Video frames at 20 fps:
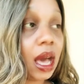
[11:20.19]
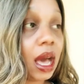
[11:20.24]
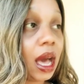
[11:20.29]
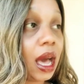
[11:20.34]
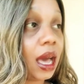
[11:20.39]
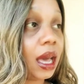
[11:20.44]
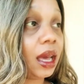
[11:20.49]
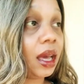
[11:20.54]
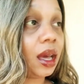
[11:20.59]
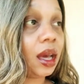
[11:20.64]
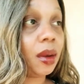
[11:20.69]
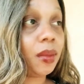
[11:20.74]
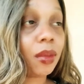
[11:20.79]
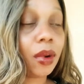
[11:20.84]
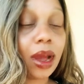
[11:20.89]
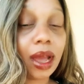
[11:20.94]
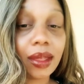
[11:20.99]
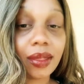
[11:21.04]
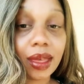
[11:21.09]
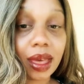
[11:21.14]
I
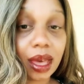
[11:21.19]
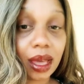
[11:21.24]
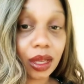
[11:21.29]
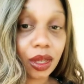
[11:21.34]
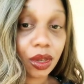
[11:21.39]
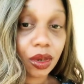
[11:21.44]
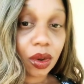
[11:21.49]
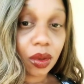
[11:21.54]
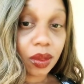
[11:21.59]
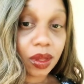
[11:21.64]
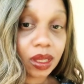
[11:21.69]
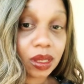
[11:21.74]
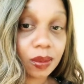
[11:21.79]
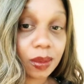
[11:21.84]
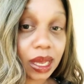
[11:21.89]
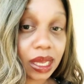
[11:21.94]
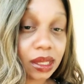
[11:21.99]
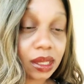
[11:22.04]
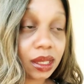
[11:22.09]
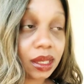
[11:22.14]
pray that, you know, this
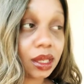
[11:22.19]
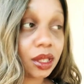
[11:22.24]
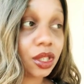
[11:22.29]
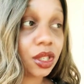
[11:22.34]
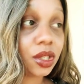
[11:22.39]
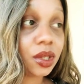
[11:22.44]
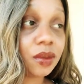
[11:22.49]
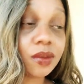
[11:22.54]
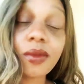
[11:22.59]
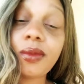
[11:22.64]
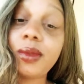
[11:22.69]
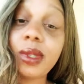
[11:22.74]
message